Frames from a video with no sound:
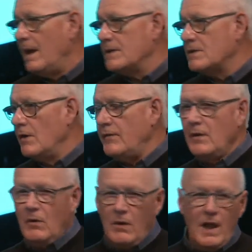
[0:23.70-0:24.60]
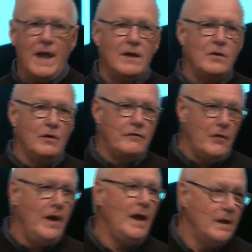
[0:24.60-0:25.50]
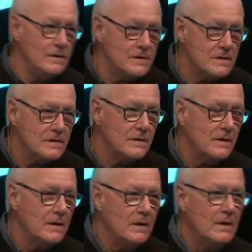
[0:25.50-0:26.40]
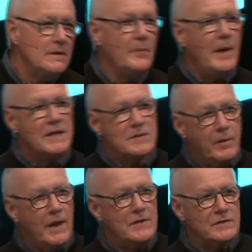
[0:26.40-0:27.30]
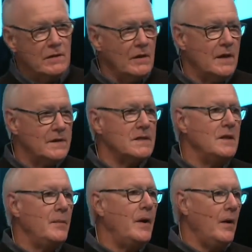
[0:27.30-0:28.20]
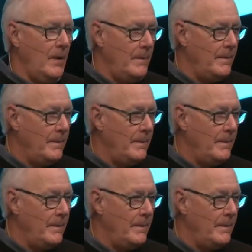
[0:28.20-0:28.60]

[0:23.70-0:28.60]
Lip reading: And so if you don't like your friends, the best place to look is in the mirror.